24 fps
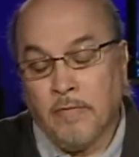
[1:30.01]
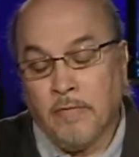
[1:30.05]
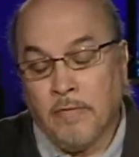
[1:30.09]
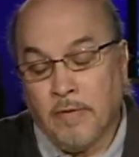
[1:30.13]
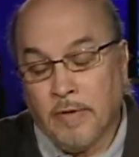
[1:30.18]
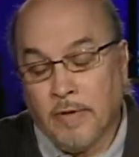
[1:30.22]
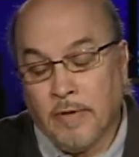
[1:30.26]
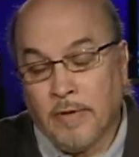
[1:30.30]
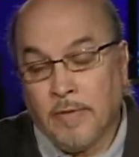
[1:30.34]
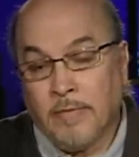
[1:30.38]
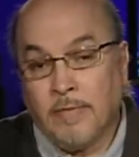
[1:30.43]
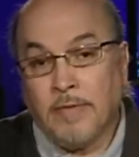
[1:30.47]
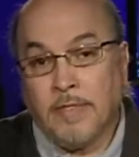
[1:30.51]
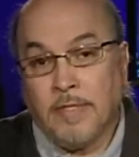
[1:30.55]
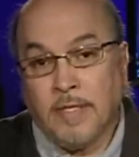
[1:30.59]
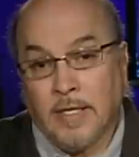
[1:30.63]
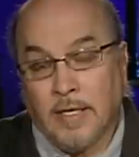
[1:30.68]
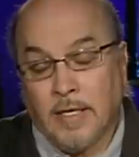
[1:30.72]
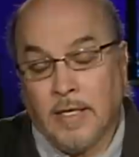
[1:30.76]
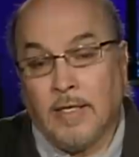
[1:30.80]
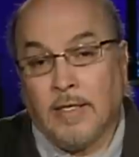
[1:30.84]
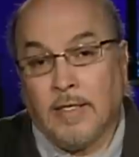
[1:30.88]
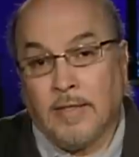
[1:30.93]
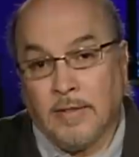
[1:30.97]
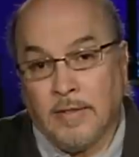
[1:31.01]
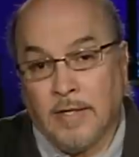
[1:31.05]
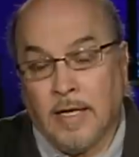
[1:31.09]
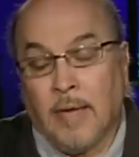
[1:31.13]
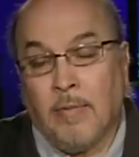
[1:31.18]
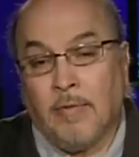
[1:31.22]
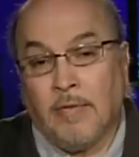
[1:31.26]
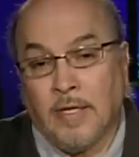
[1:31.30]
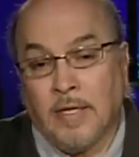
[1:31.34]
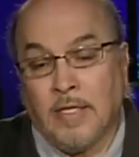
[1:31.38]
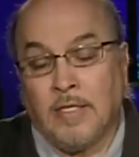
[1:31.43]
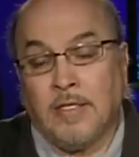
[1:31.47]
Well,
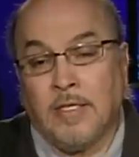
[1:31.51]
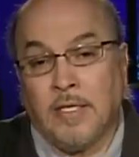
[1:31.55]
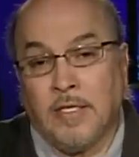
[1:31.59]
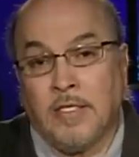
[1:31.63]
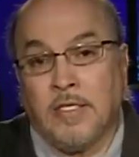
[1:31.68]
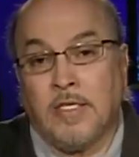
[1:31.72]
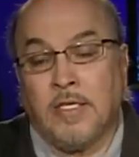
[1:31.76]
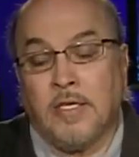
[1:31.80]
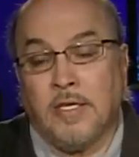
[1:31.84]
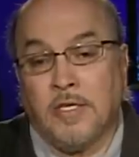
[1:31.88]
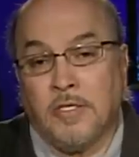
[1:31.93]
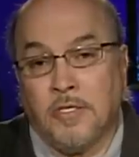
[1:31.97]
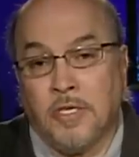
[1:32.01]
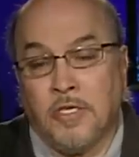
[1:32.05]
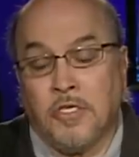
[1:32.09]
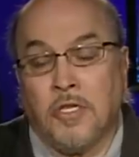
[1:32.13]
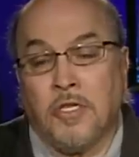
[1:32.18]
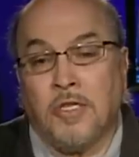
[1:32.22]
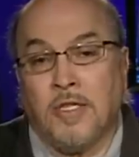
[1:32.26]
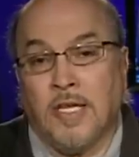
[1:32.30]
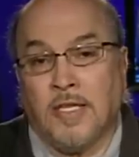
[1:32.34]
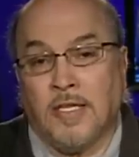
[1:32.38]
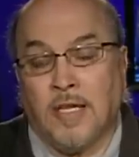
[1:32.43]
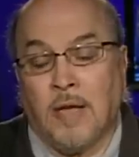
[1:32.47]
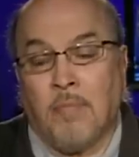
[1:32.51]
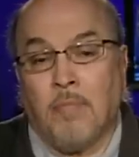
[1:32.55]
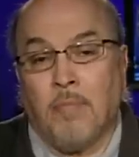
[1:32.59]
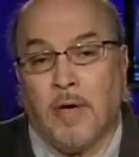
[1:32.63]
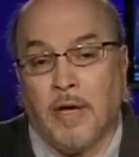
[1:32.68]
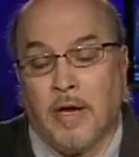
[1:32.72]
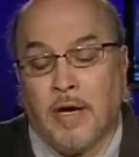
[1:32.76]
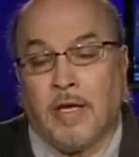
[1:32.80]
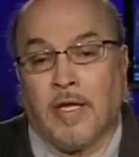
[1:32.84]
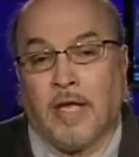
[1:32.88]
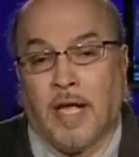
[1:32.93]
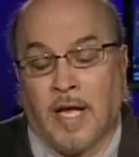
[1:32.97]
this, this is a decision that
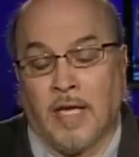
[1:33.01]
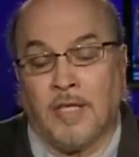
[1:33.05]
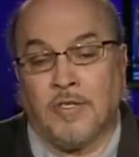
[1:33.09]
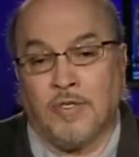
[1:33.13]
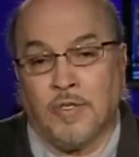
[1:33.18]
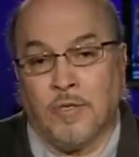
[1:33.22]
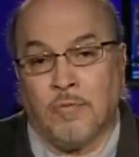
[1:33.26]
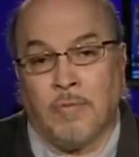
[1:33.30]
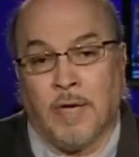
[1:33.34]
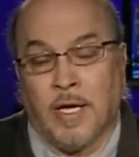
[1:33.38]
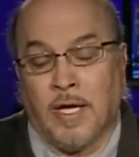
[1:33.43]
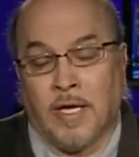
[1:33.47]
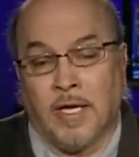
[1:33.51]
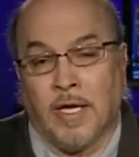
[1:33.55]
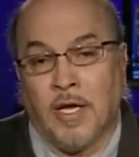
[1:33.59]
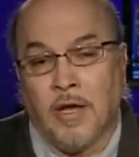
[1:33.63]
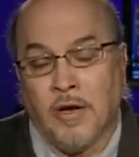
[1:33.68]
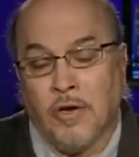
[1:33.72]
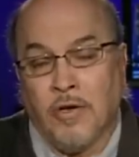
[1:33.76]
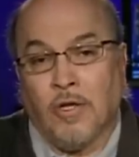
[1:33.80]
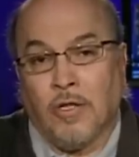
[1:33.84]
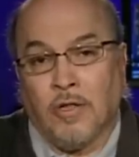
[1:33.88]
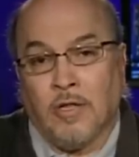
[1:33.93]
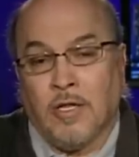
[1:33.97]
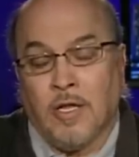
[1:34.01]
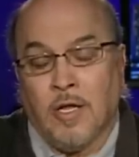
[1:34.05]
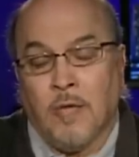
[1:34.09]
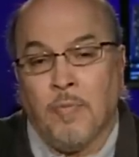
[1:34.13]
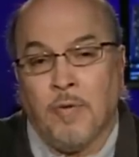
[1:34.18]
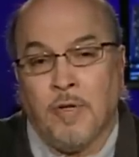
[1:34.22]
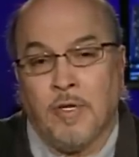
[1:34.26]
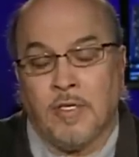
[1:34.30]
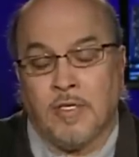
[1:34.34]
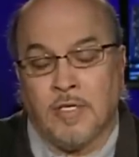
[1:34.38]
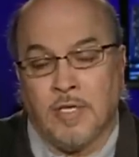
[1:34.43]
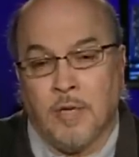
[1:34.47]
America has to make, not
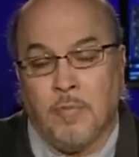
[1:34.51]
Libyans.